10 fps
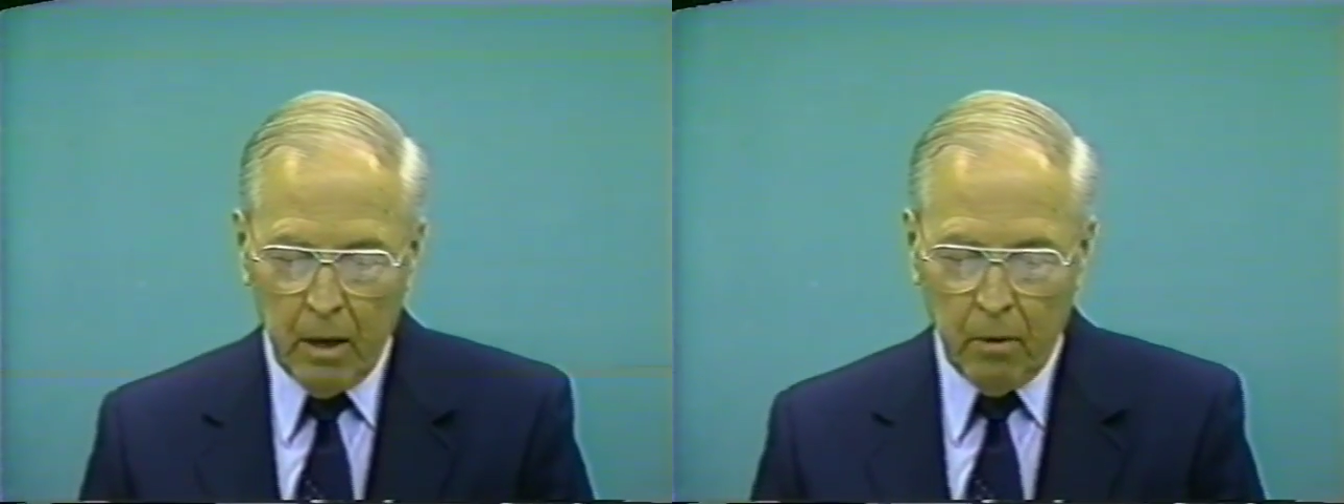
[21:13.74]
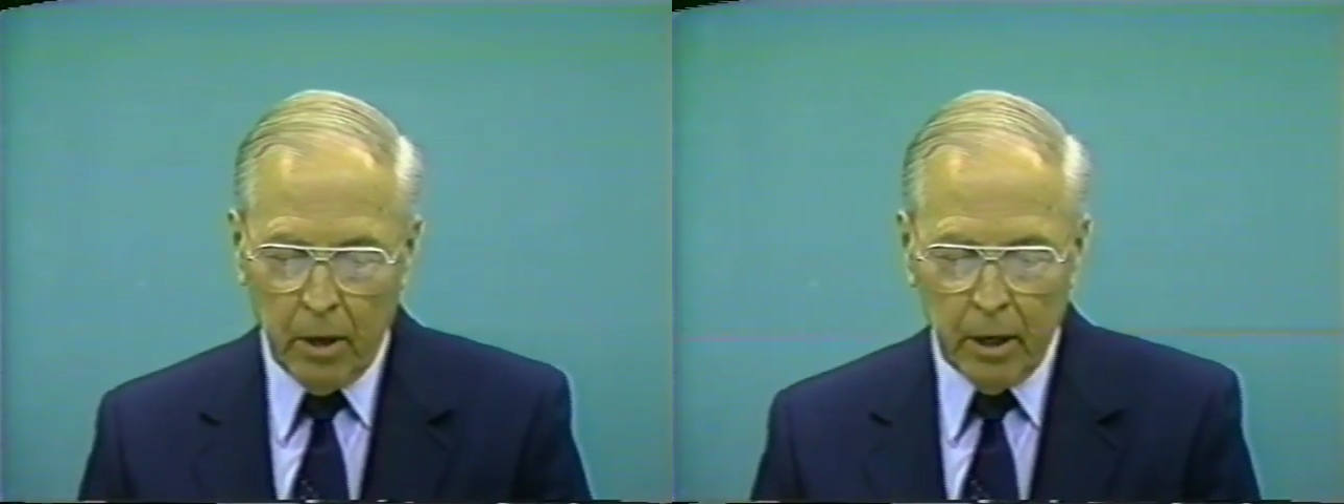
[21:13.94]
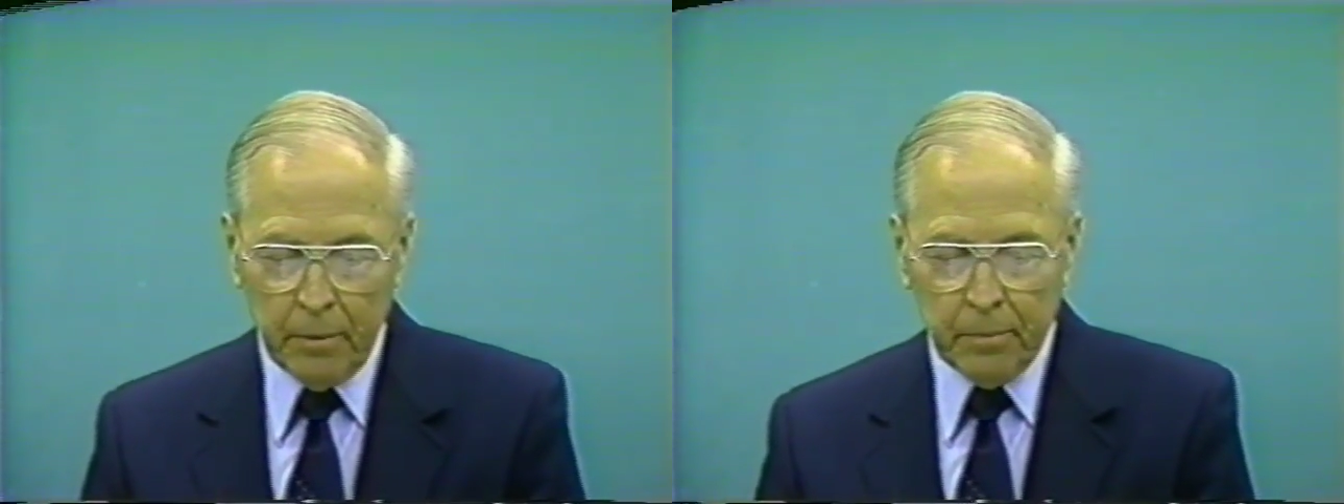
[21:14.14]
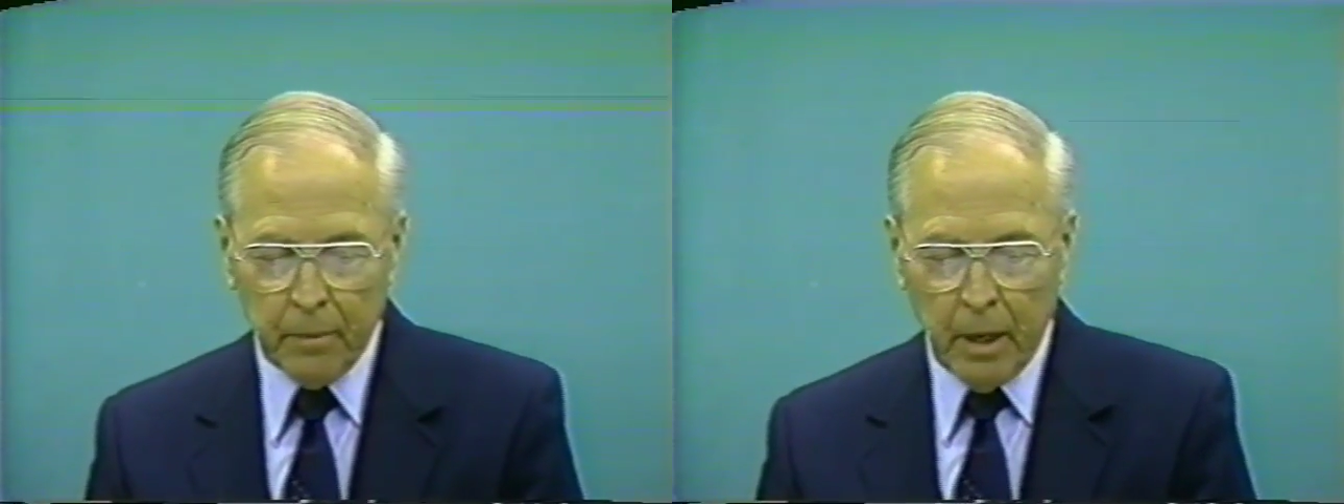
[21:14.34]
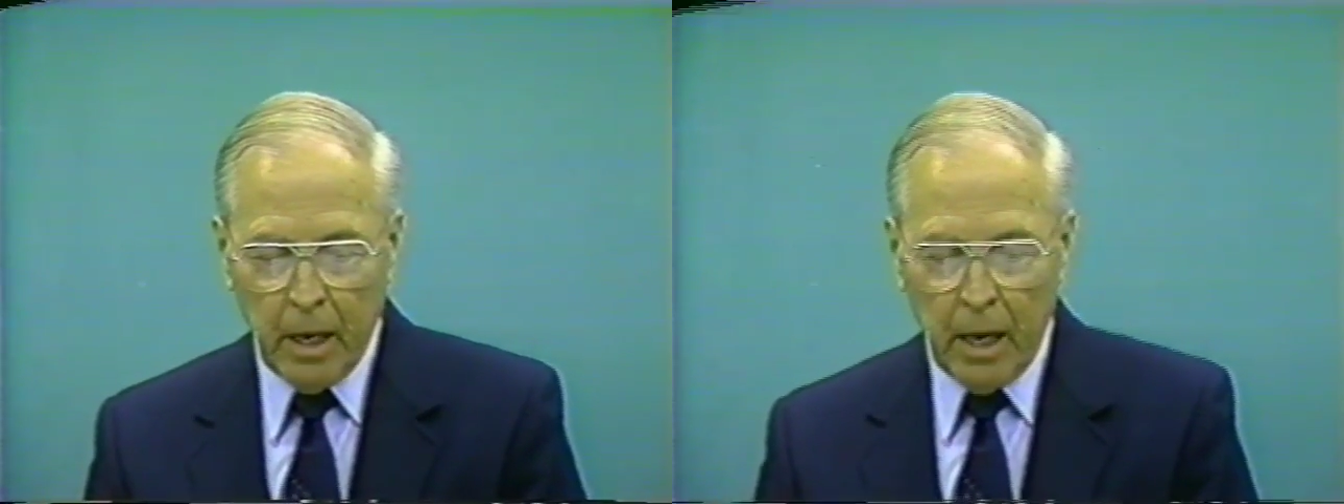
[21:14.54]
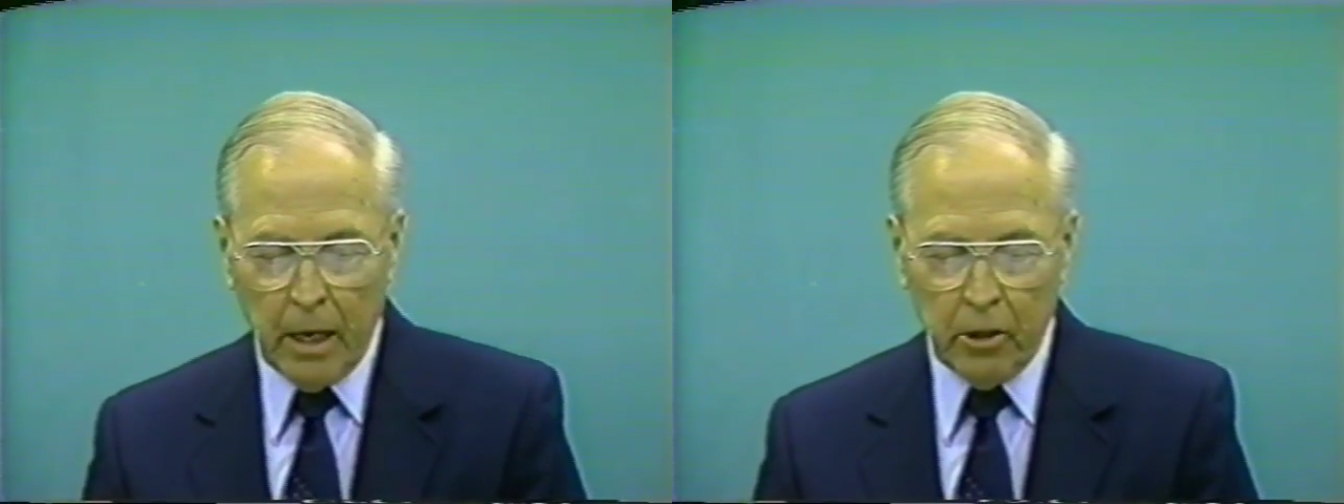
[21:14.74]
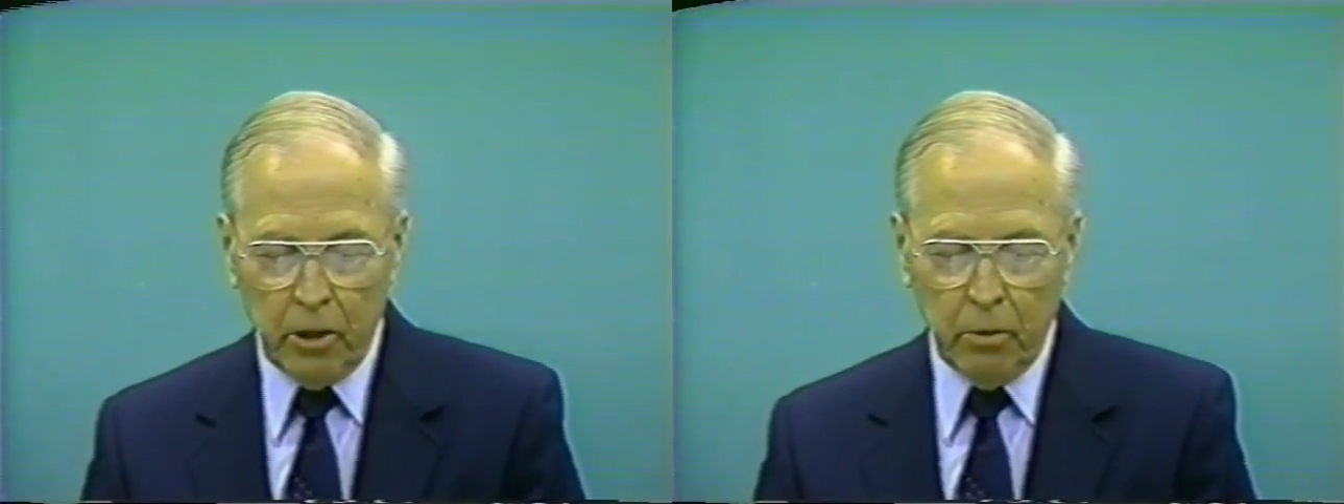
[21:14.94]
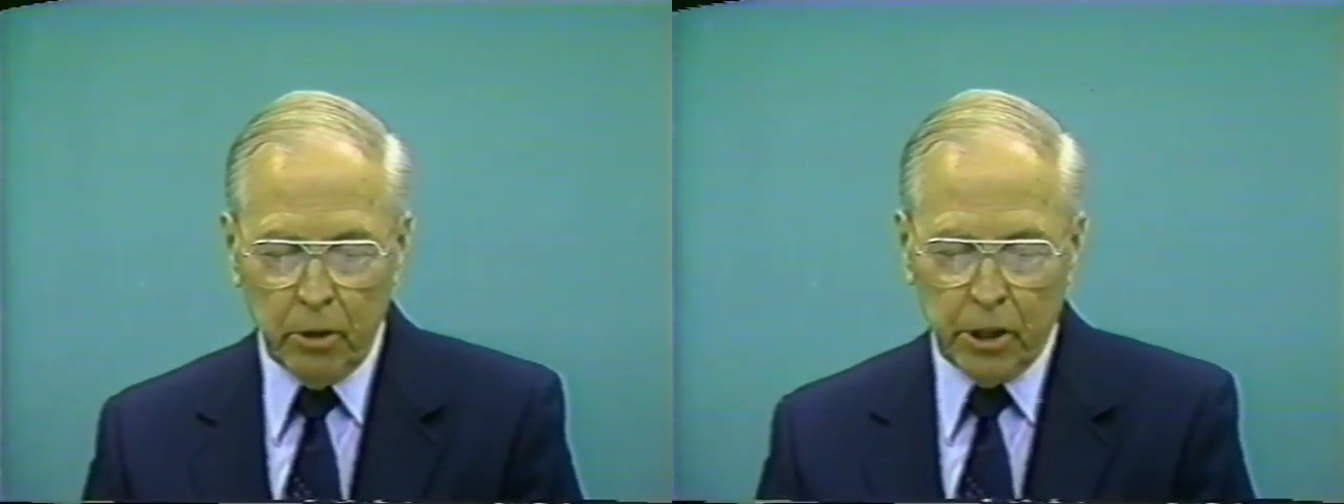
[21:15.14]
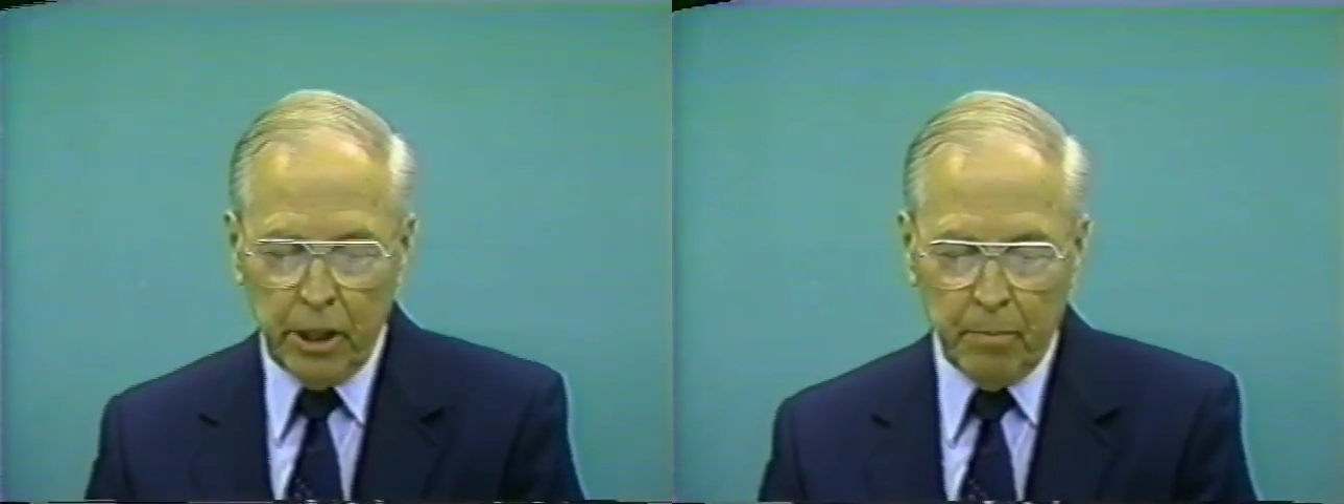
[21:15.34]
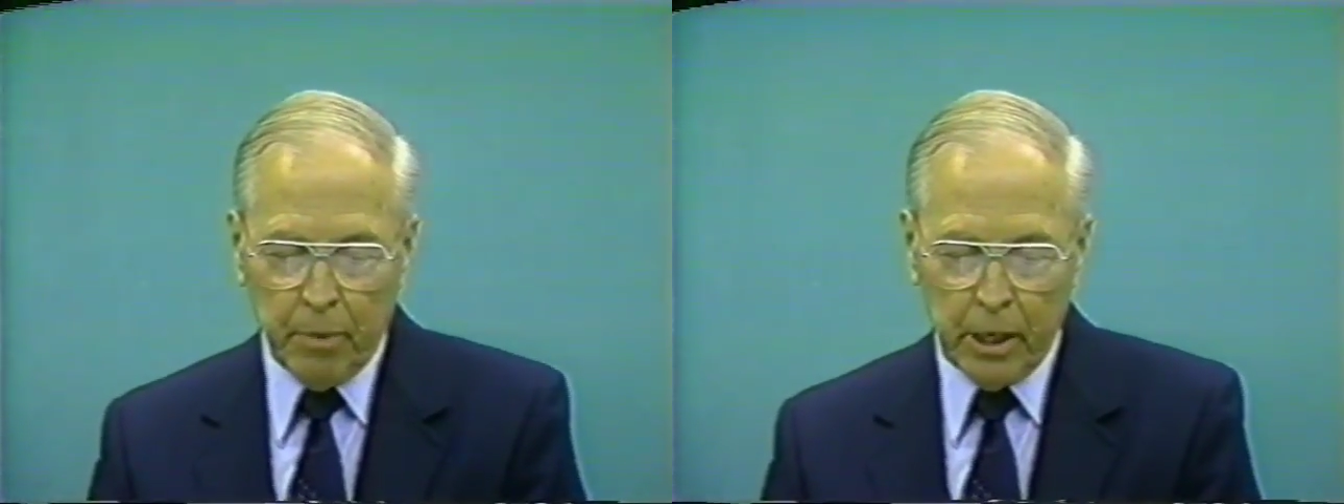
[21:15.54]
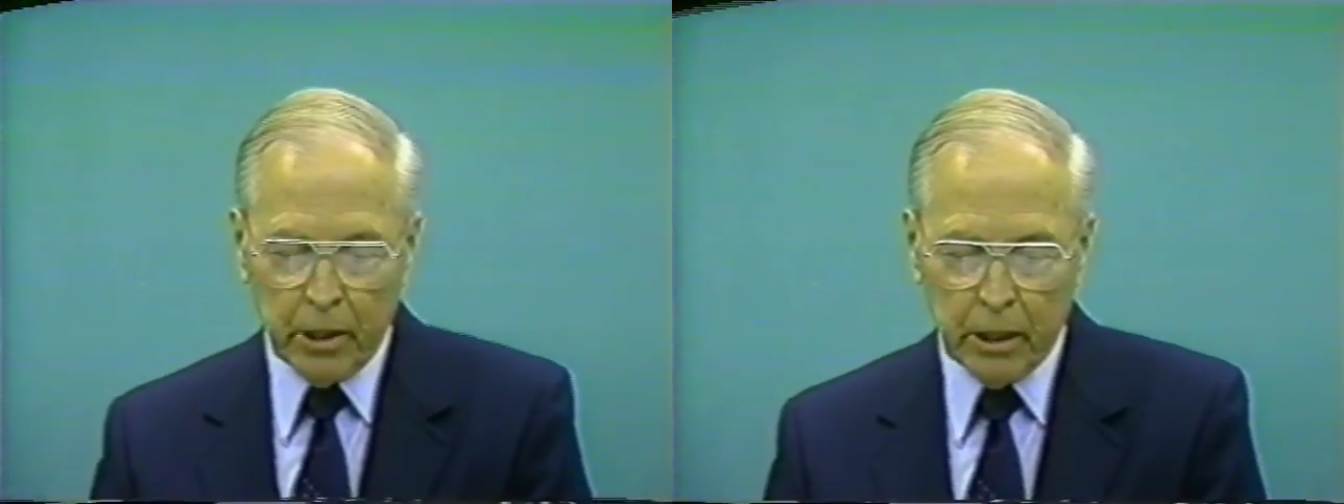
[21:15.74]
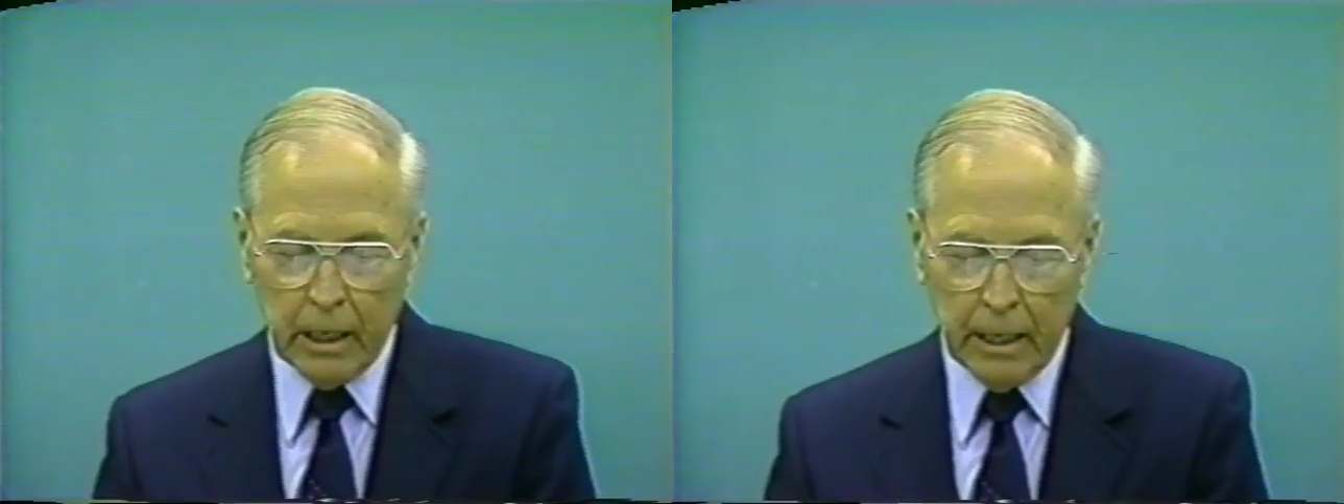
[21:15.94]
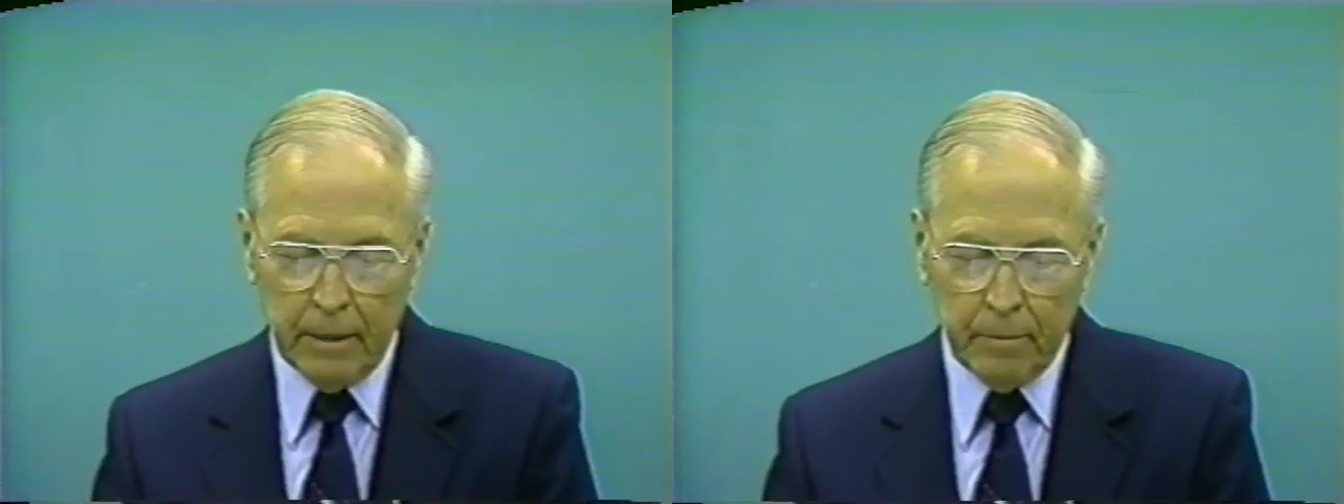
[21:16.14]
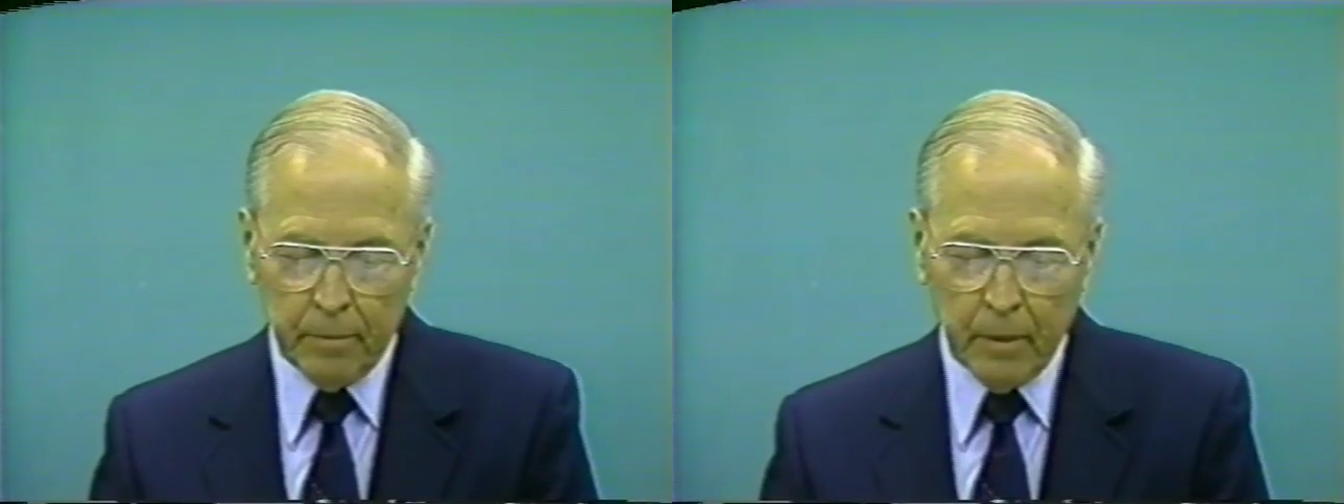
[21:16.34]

Well, as you will see presently,